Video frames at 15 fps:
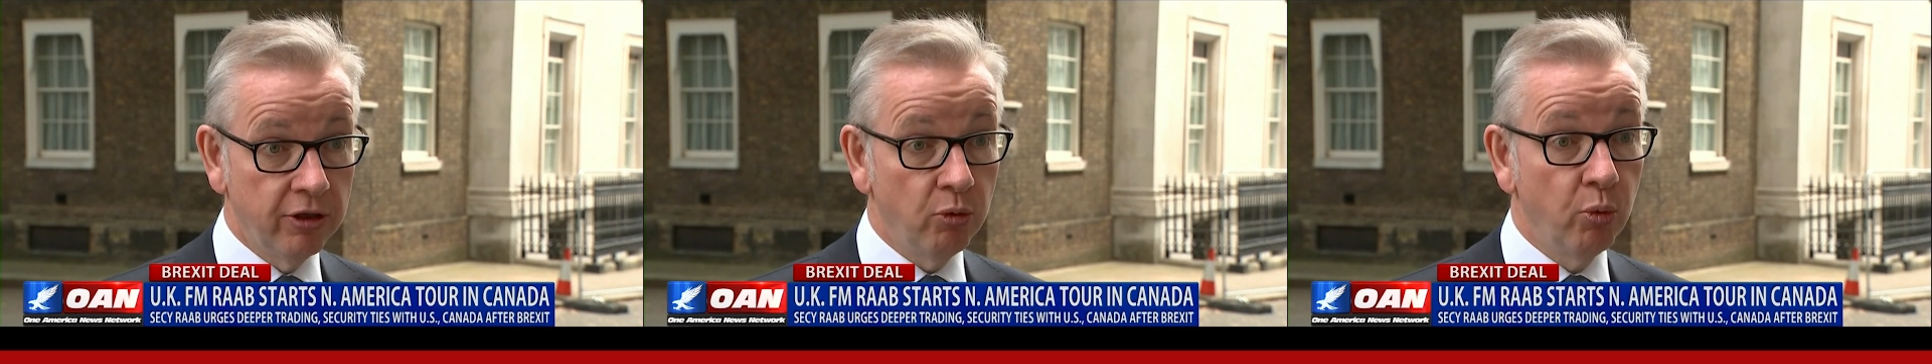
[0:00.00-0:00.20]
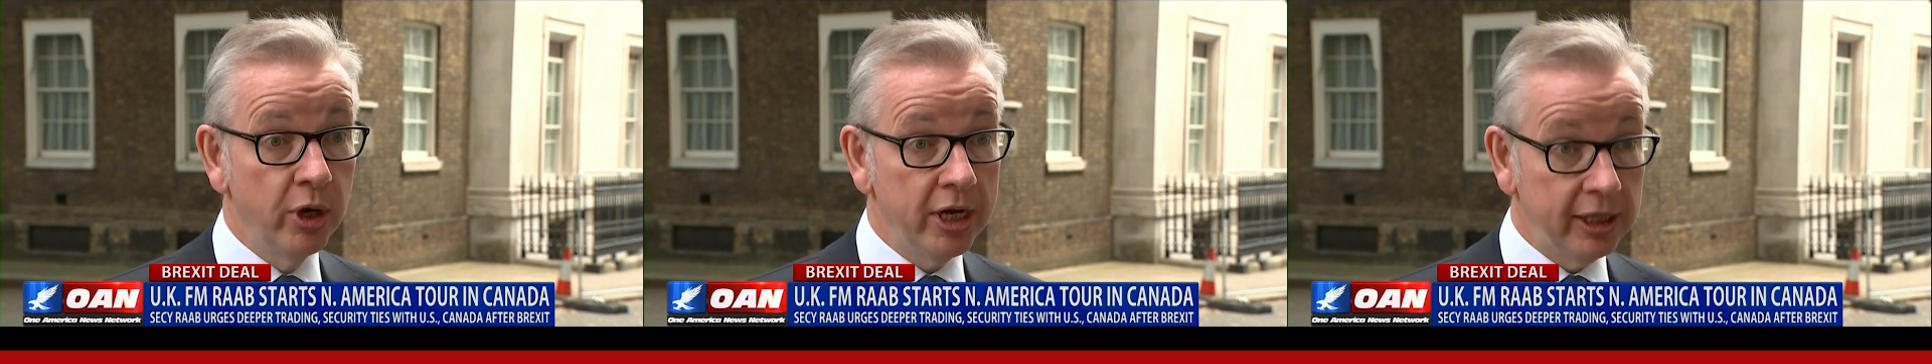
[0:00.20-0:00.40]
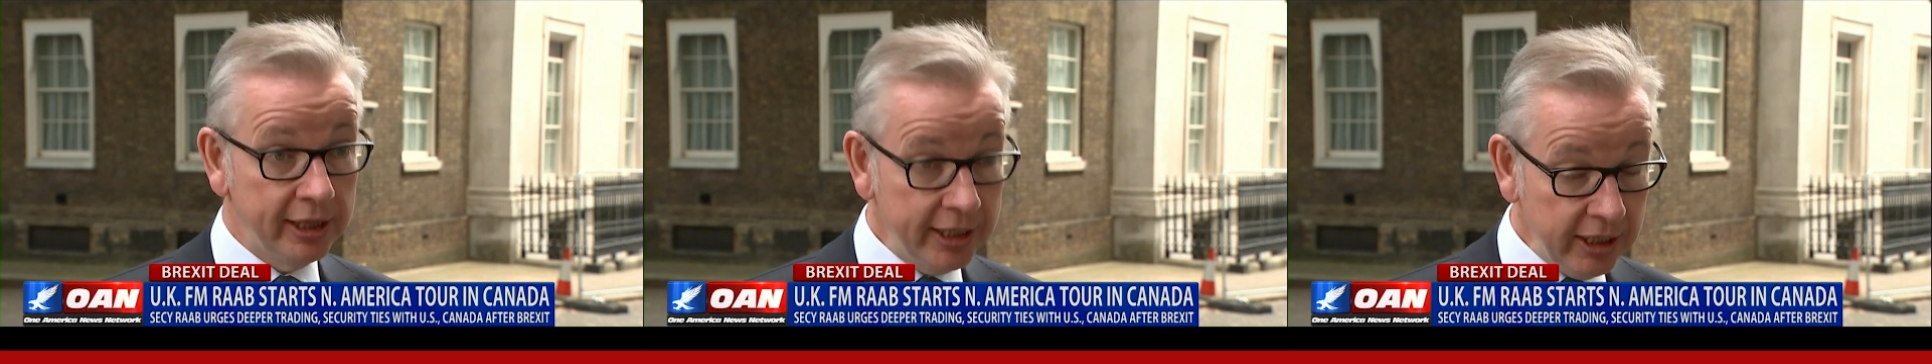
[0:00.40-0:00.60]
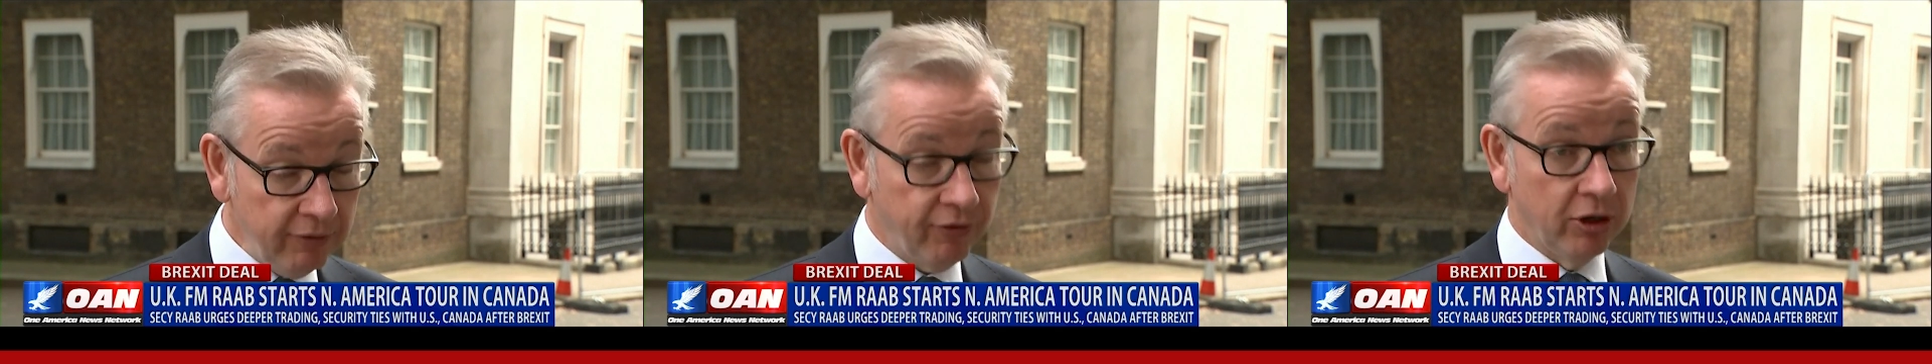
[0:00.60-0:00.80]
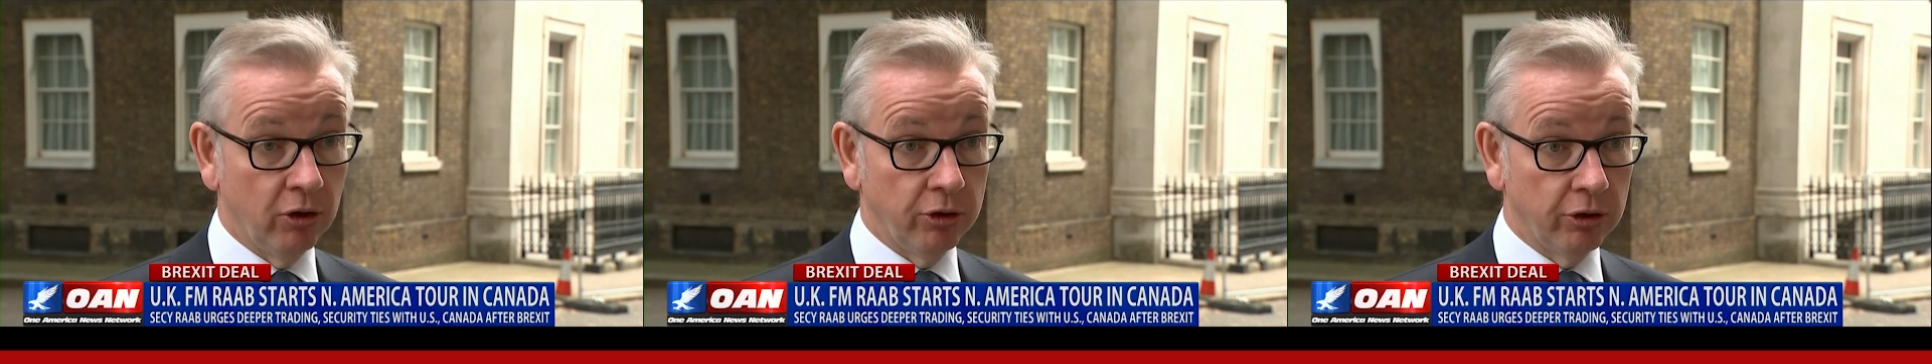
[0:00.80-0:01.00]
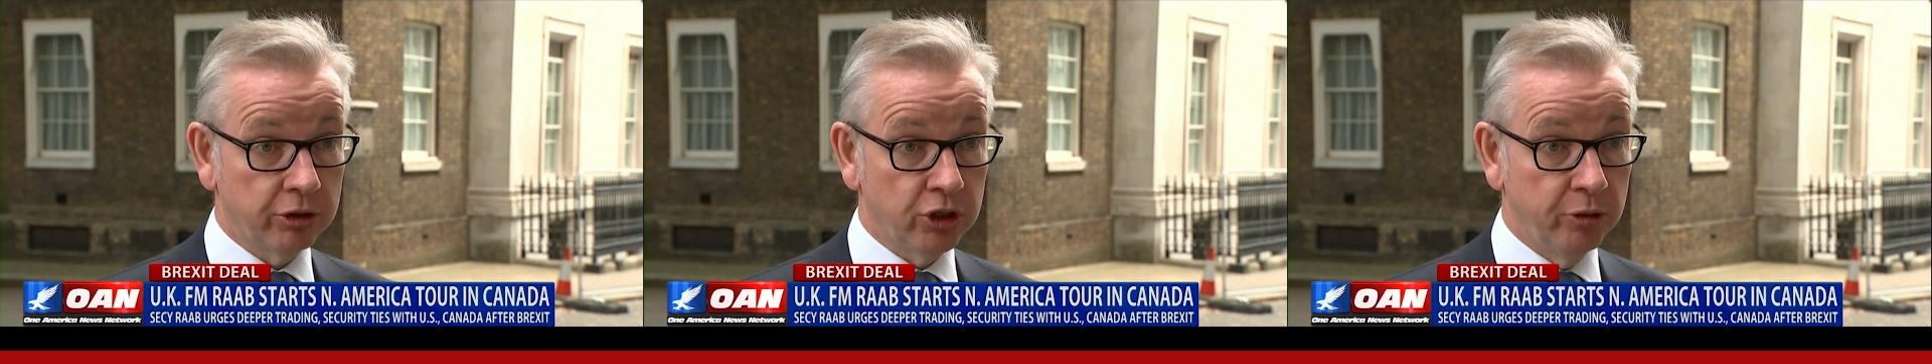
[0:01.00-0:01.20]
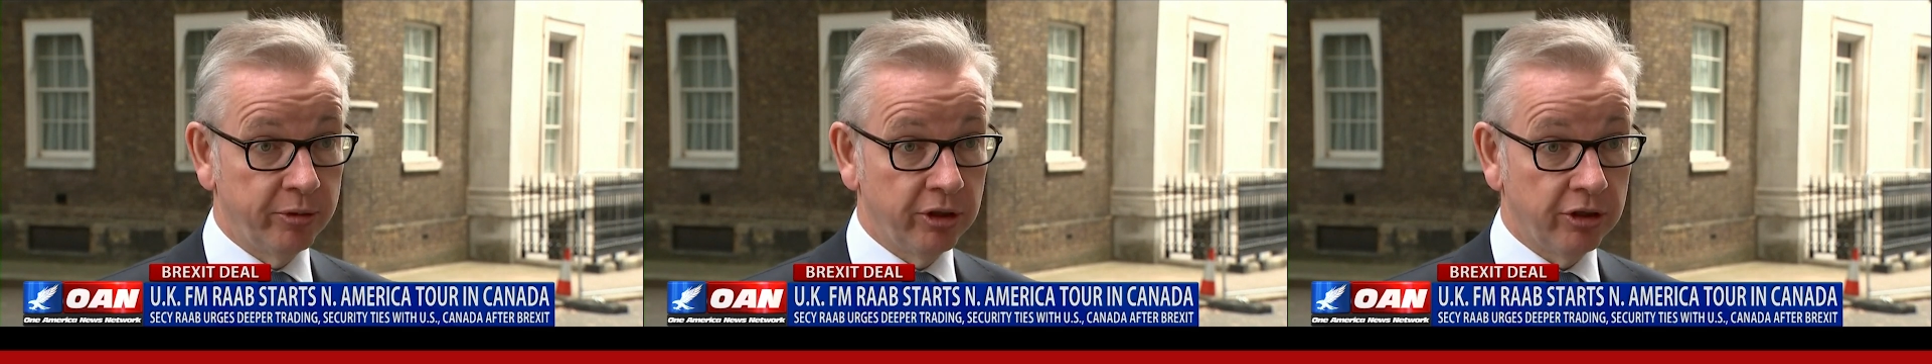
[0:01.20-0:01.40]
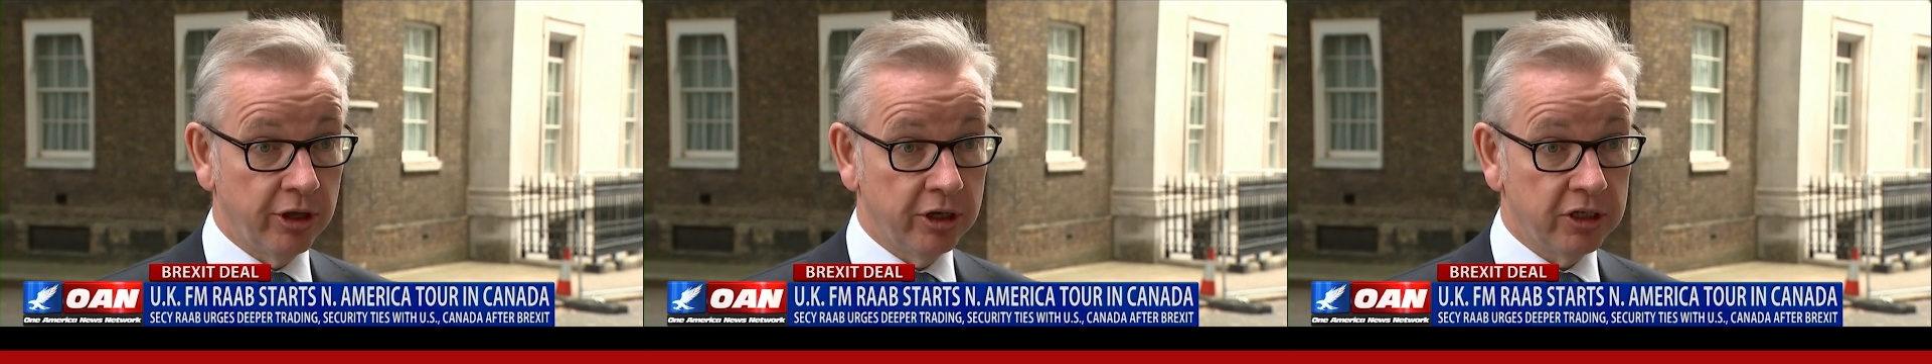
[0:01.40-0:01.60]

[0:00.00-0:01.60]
that we're leaving on October the